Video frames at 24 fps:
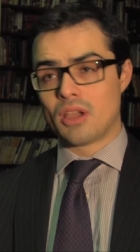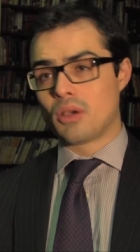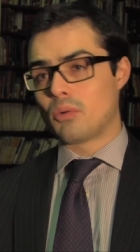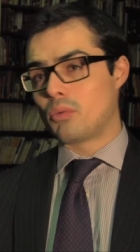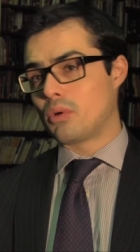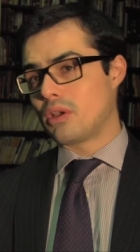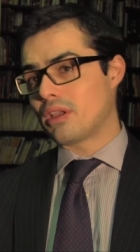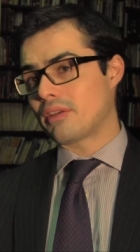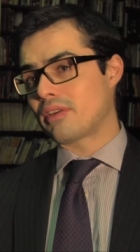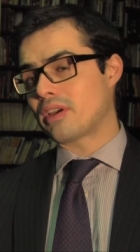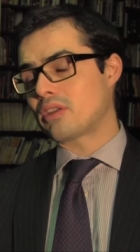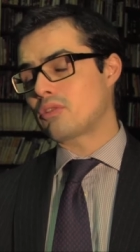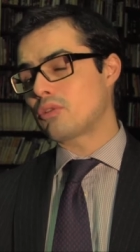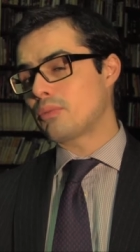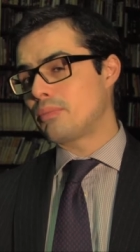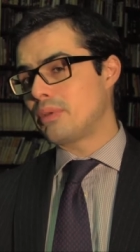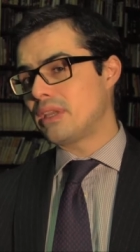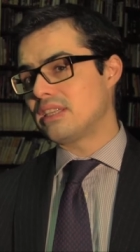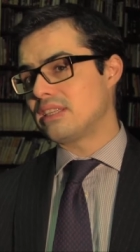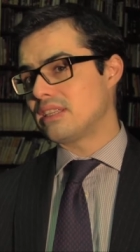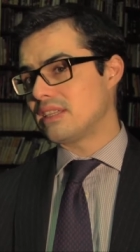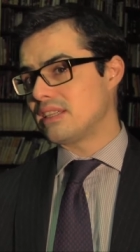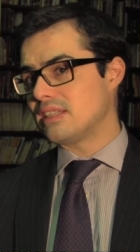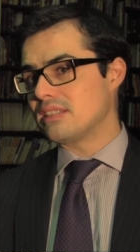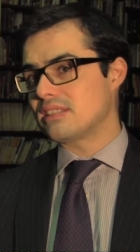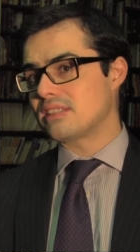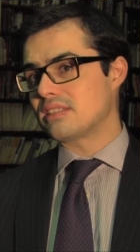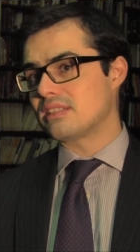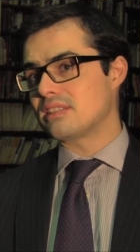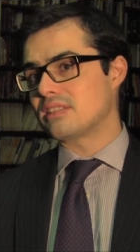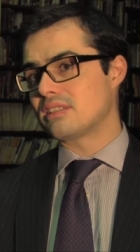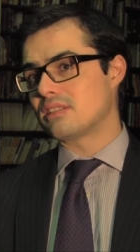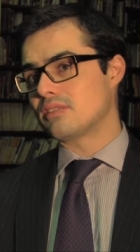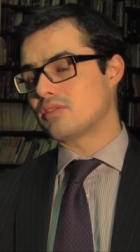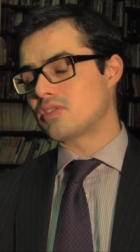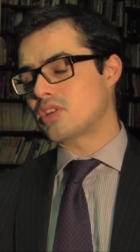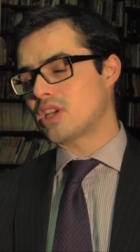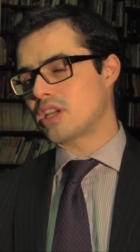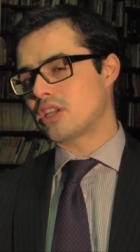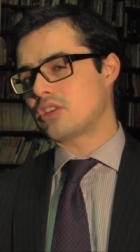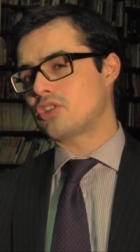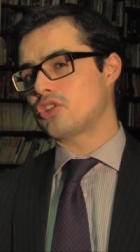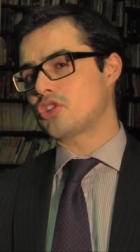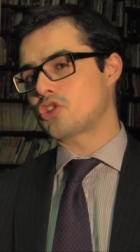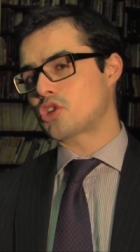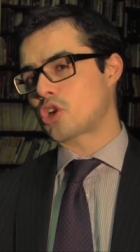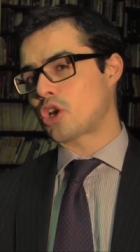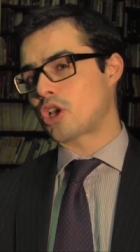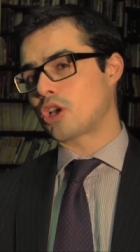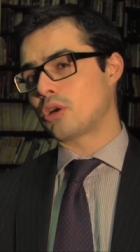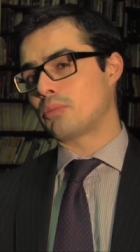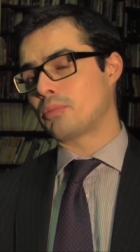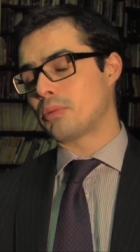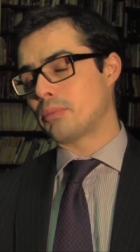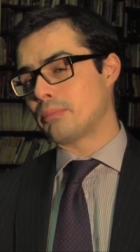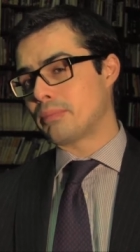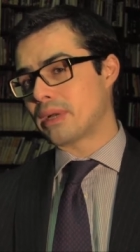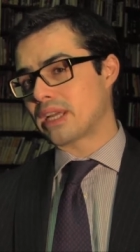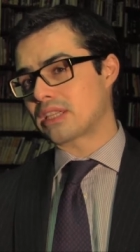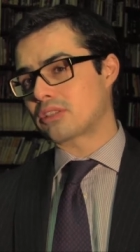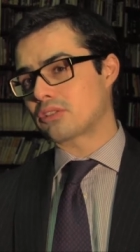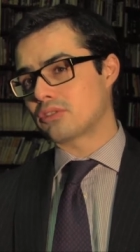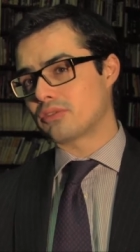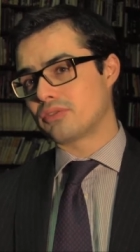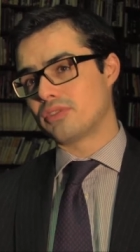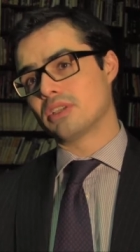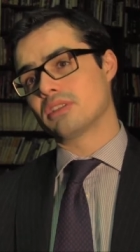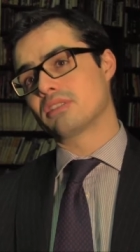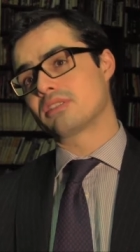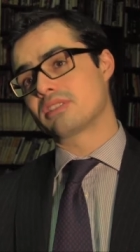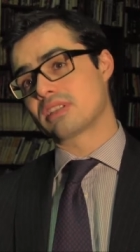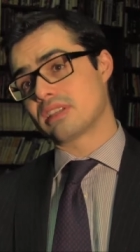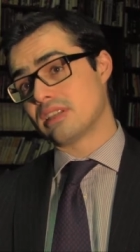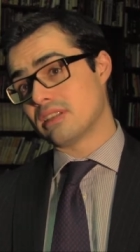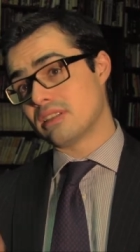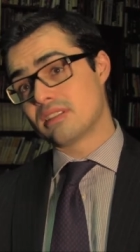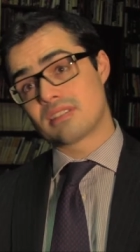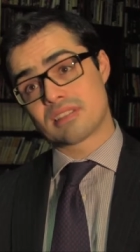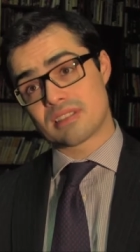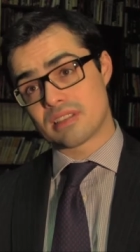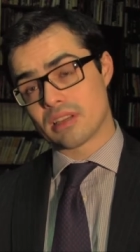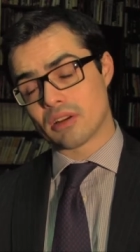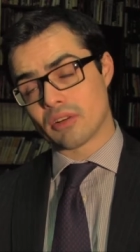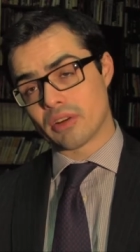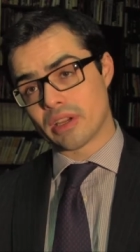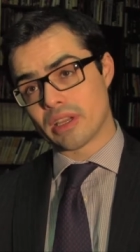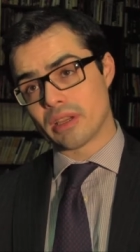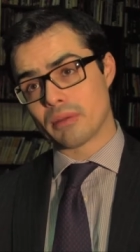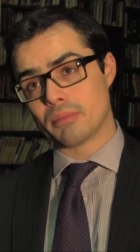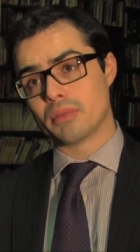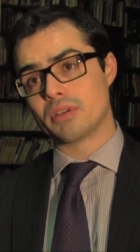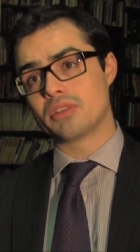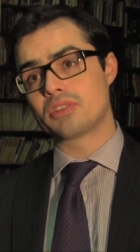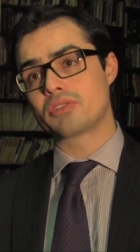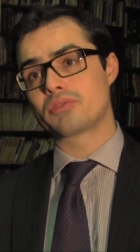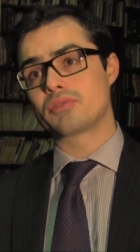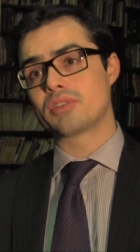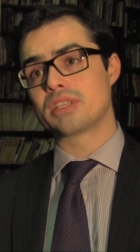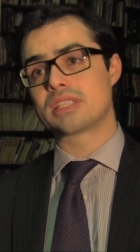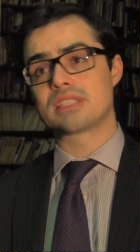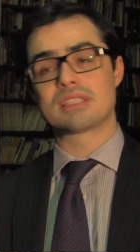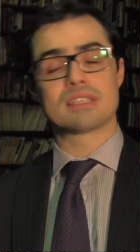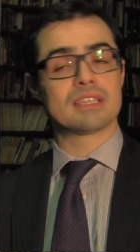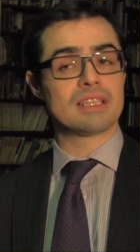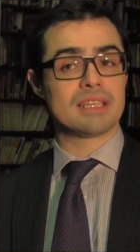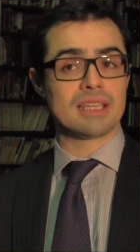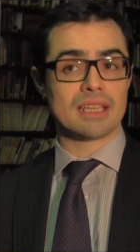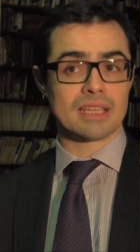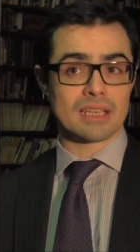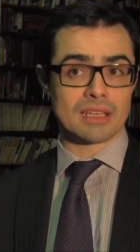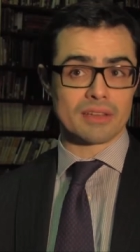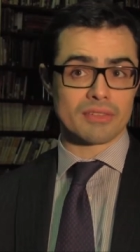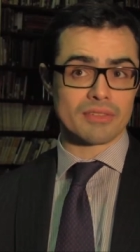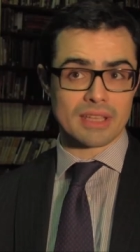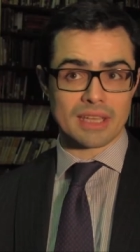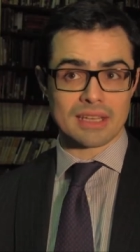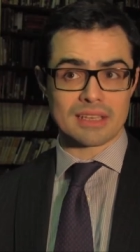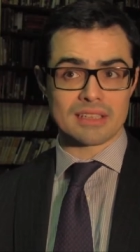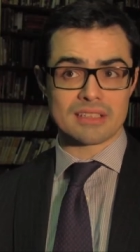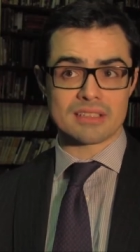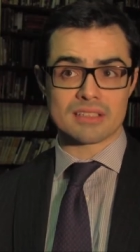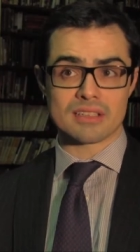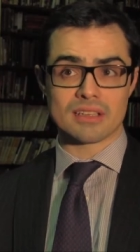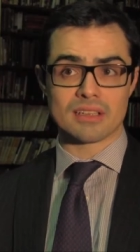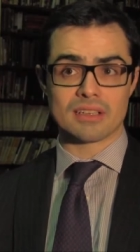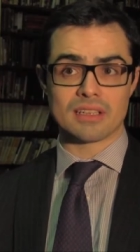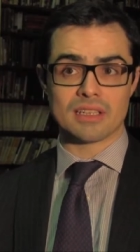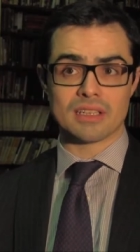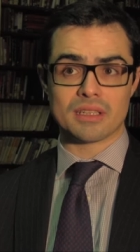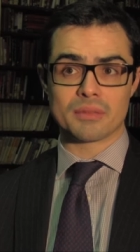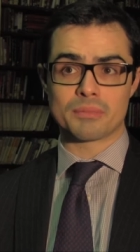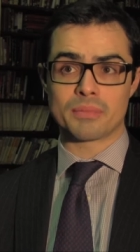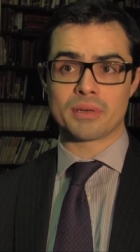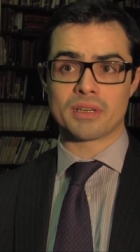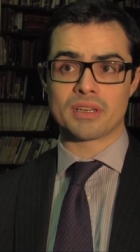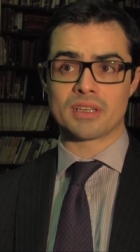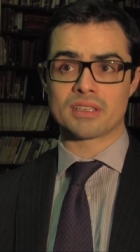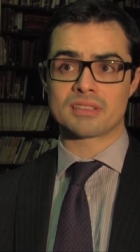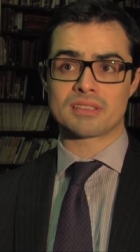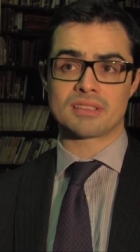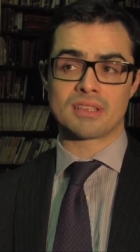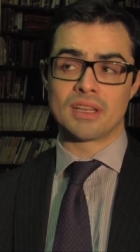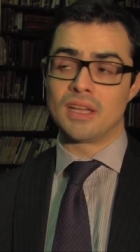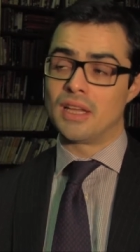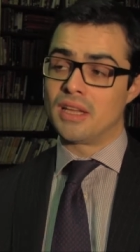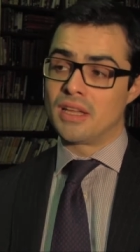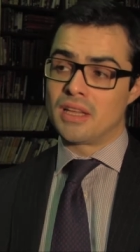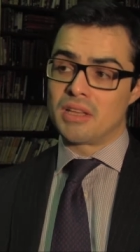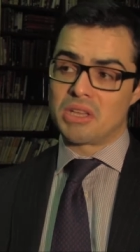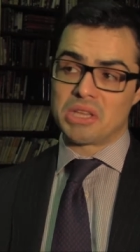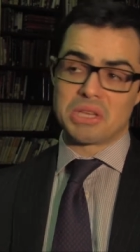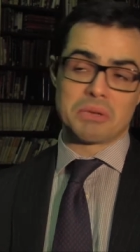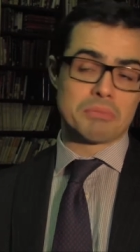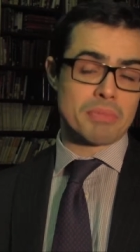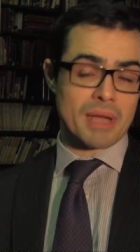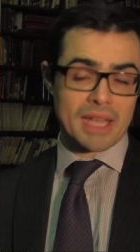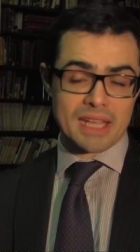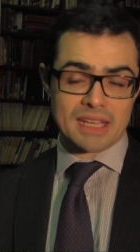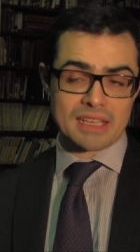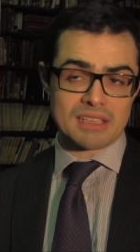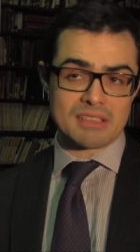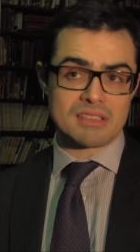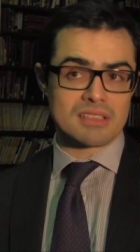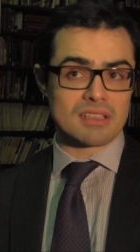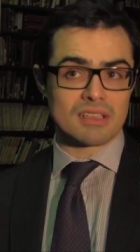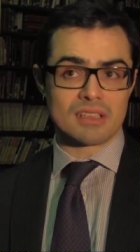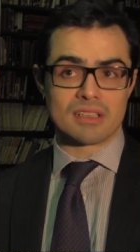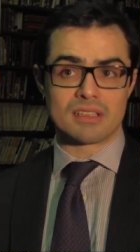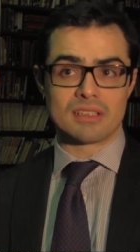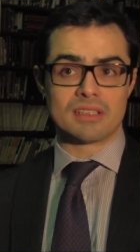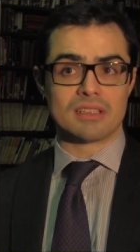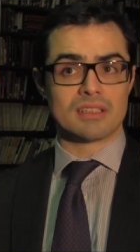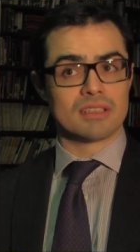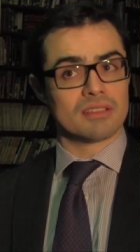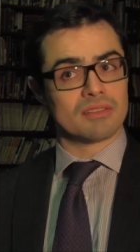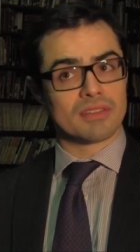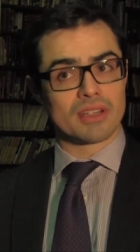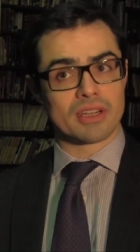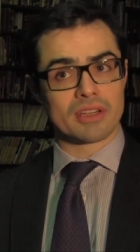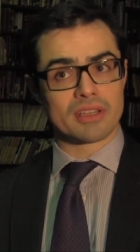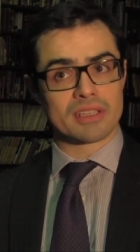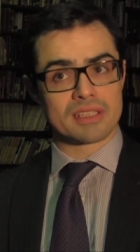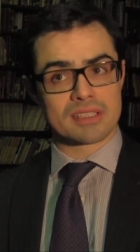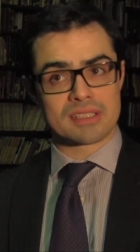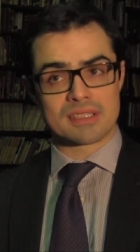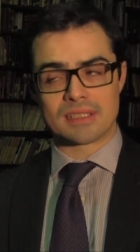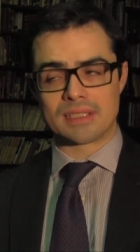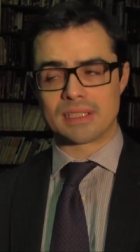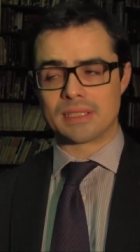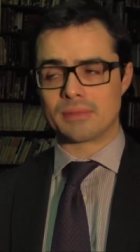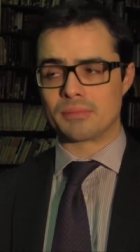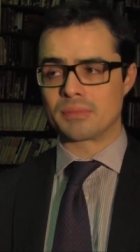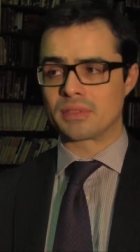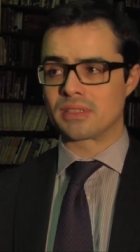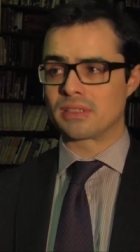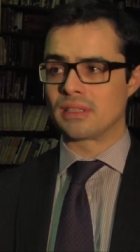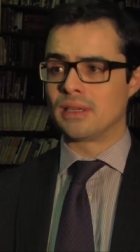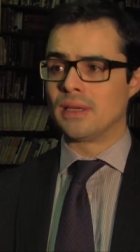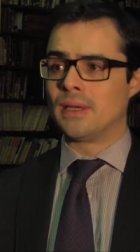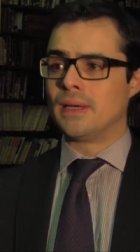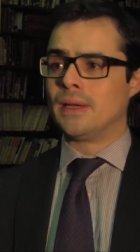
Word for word: We have had repeated instances of Chechens showing up on battlefields in Syria, most recently in Afghanistan in the past, in Pakistan at various times.